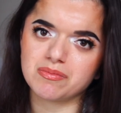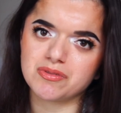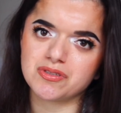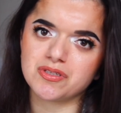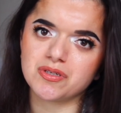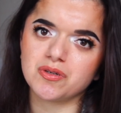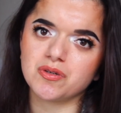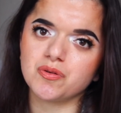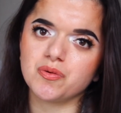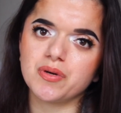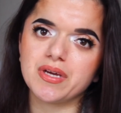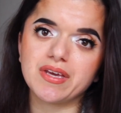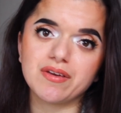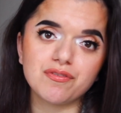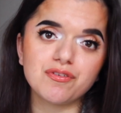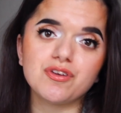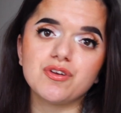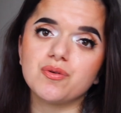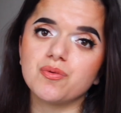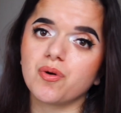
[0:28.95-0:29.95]
So
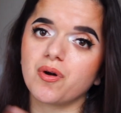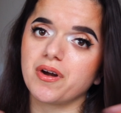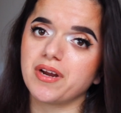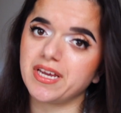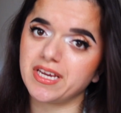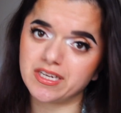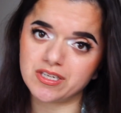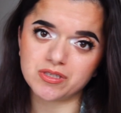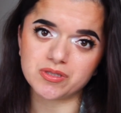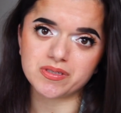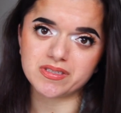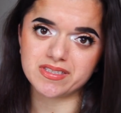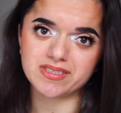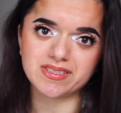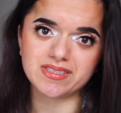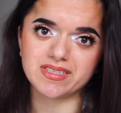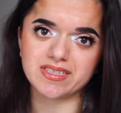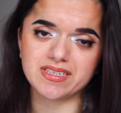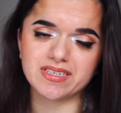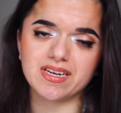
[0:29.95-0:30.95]
if you are
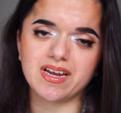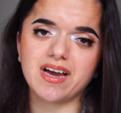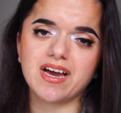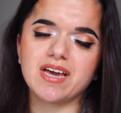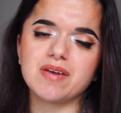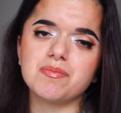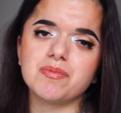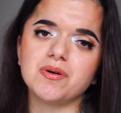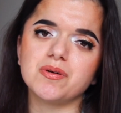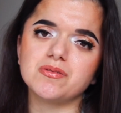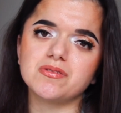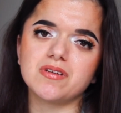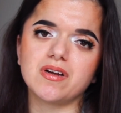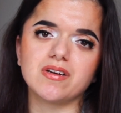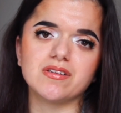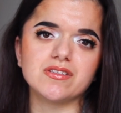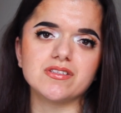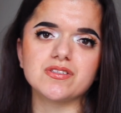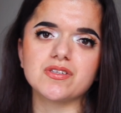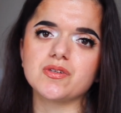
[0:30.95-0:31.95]
interested, I post
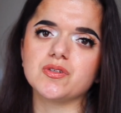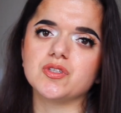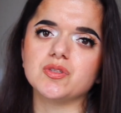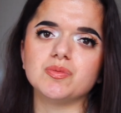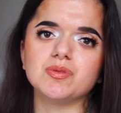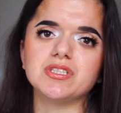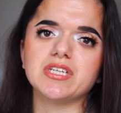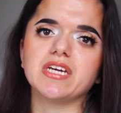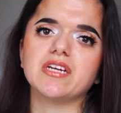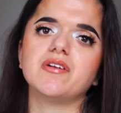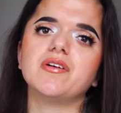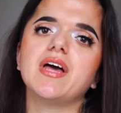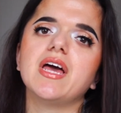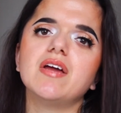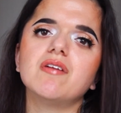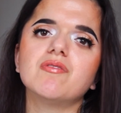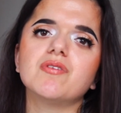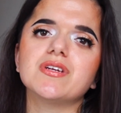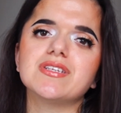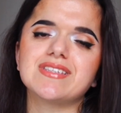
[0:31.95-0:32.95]
on this YouTube channel
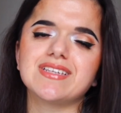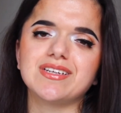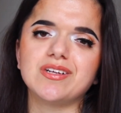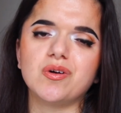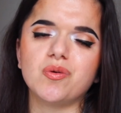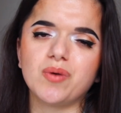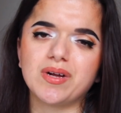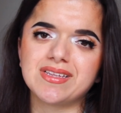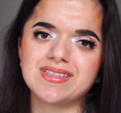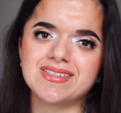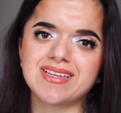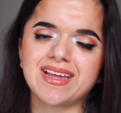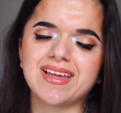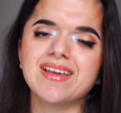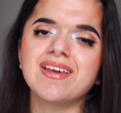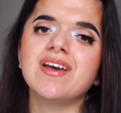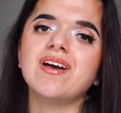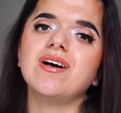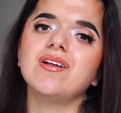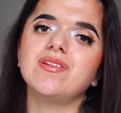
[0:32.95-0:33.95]
every single Wednesday,
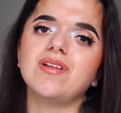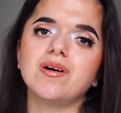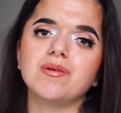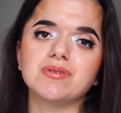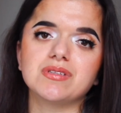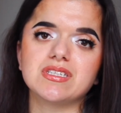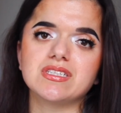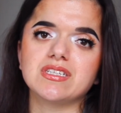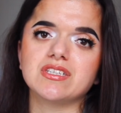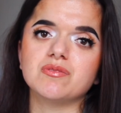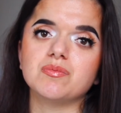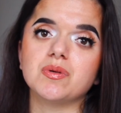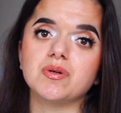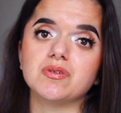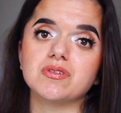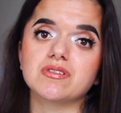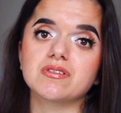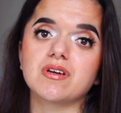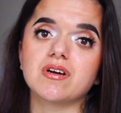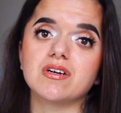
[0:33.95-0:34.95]
along with a ton of
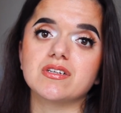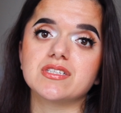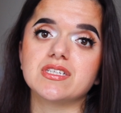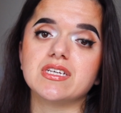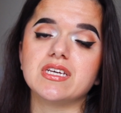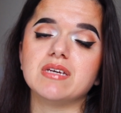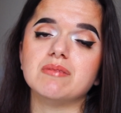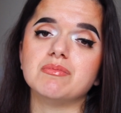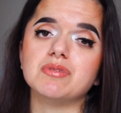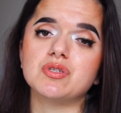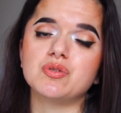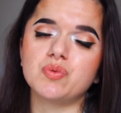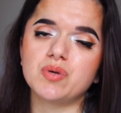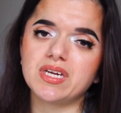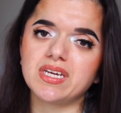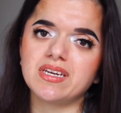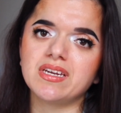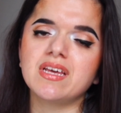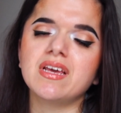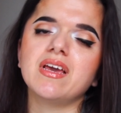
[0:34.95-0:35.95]
bonus content in
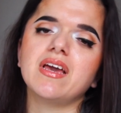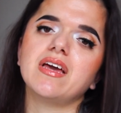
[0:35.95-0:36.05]
between.